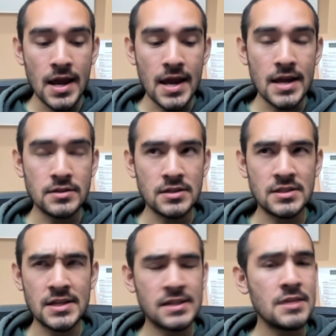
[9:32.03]
is
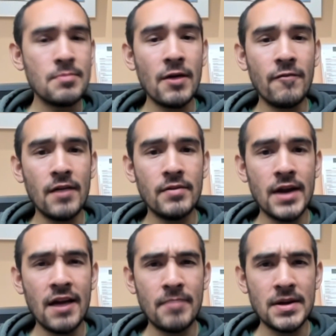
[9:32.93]
60 by
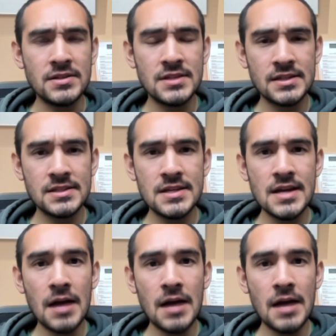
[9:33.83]
5.5 by 60,